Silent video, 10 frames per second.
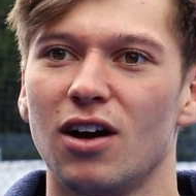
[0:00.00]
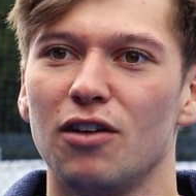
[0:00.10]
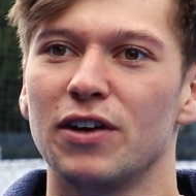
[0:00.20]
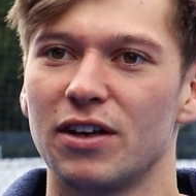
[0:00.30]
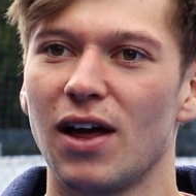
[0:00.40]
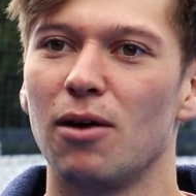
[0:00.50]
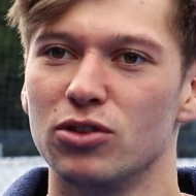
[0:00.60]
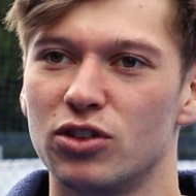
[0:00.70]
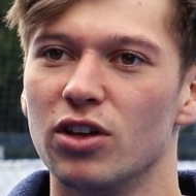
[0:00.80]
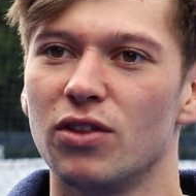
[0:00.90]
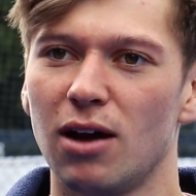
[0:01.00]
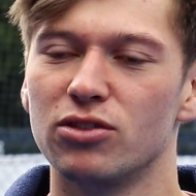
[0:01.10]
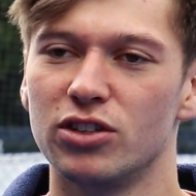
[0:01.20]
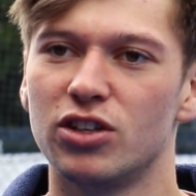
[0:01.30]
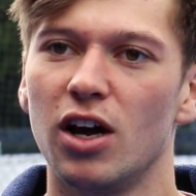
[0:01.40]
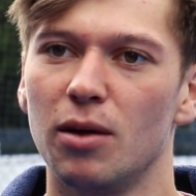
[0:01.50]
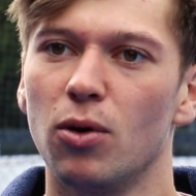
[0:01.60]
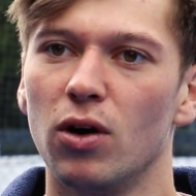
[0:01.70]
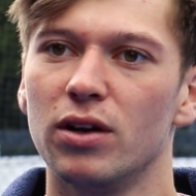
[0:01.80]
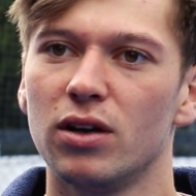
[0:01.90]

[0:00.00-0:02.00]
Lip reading: I think that was the turning point,